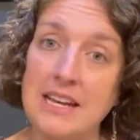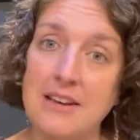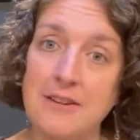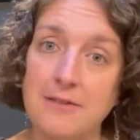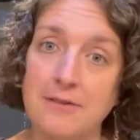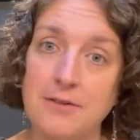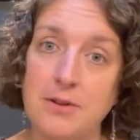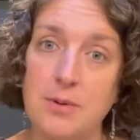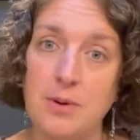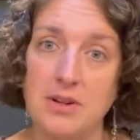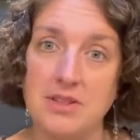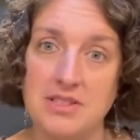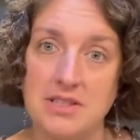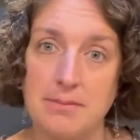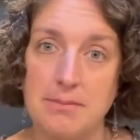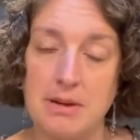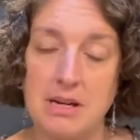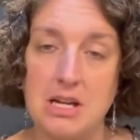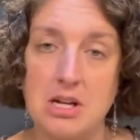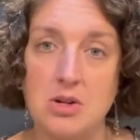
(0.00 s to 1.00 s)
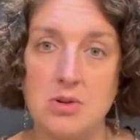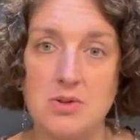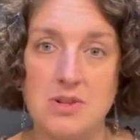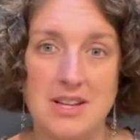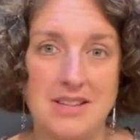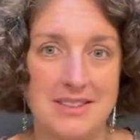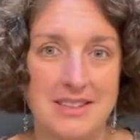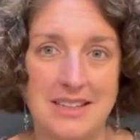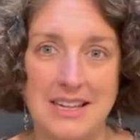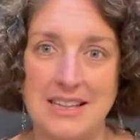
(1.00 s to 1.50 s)
if you are somebody who
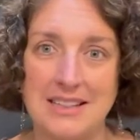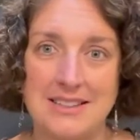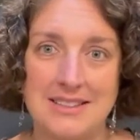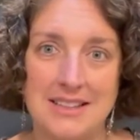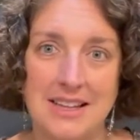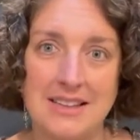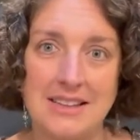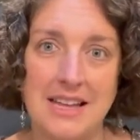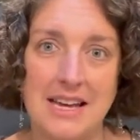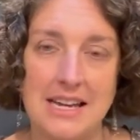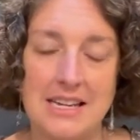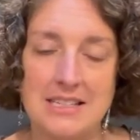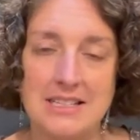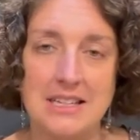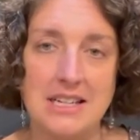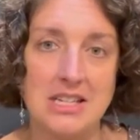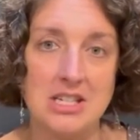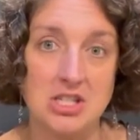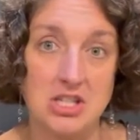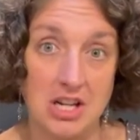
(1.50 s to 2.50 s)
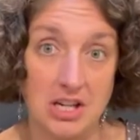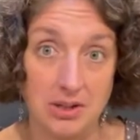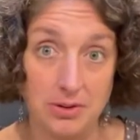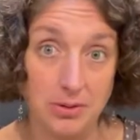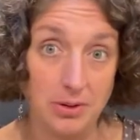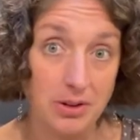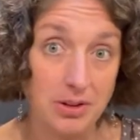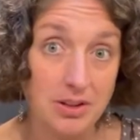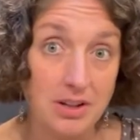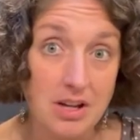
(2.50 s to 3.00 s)
doesn't get sunlight in
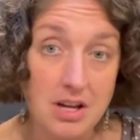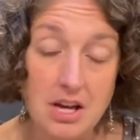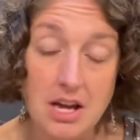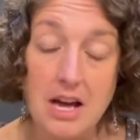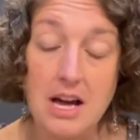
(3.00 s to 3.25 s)
general.